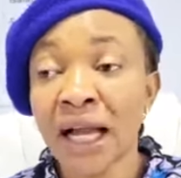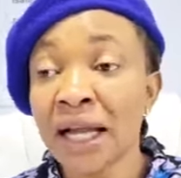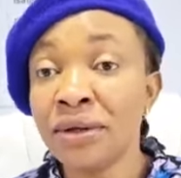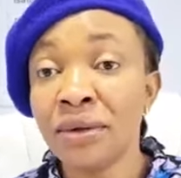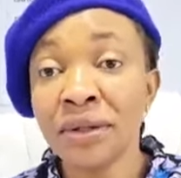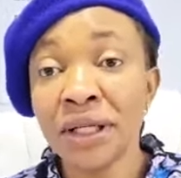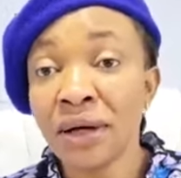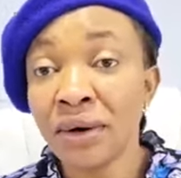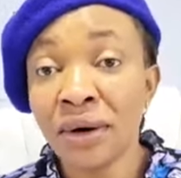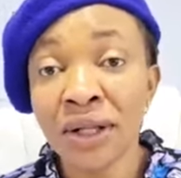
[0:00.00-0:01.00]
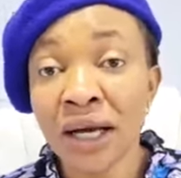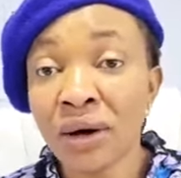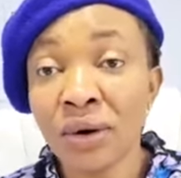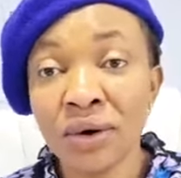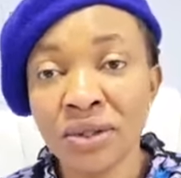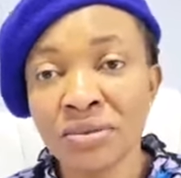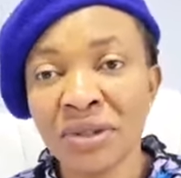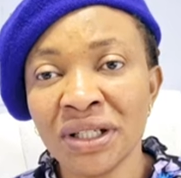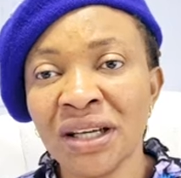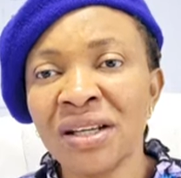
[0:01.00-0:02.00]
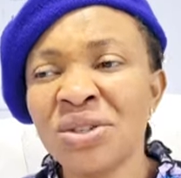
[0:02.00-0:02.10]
I know the God that calls me.